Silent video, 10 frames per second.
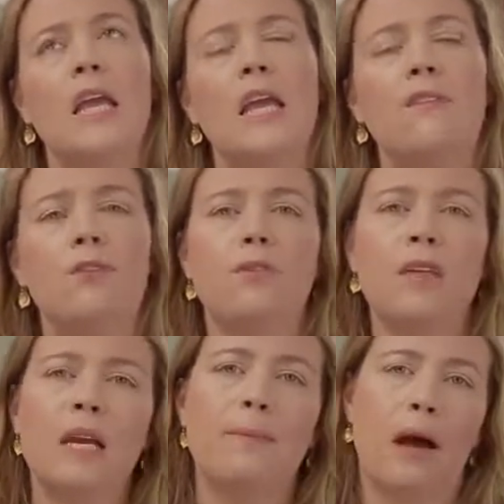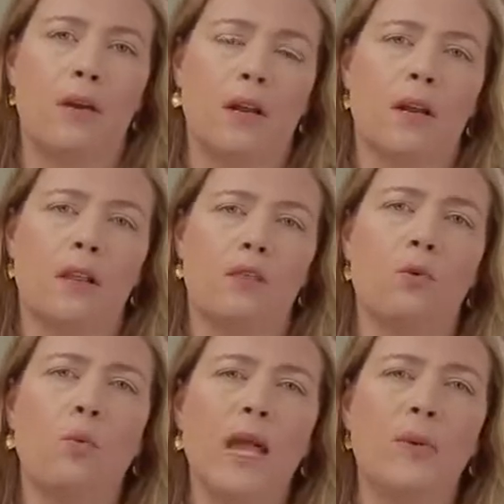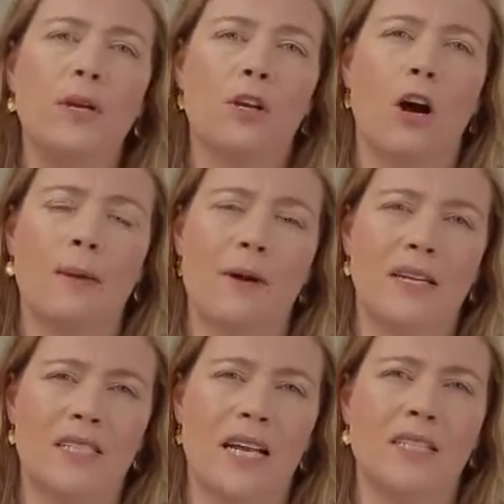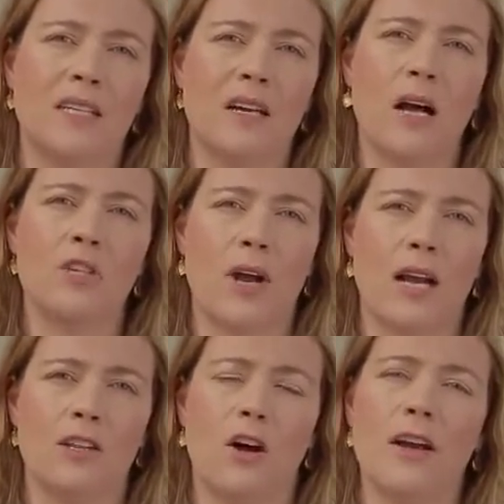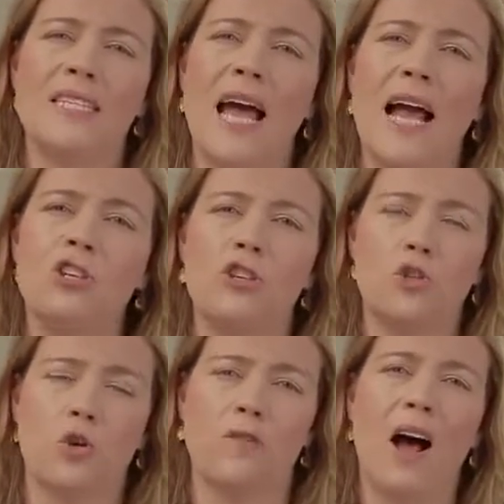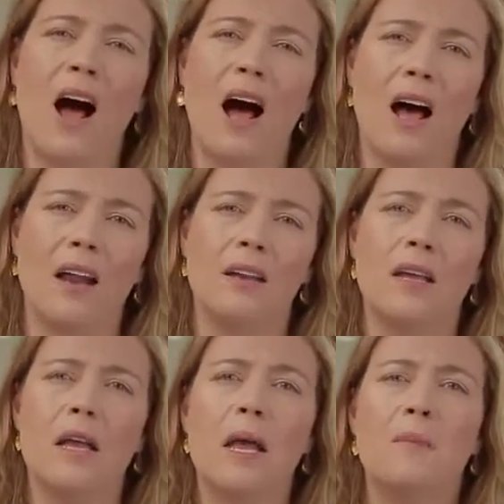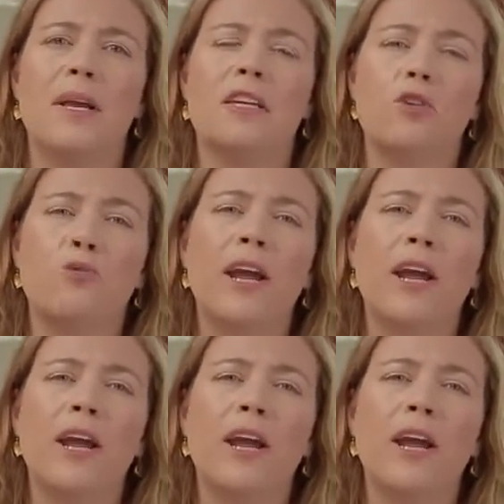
If you think about it, the way we talk about assent in contract law is actually sort of odd, because in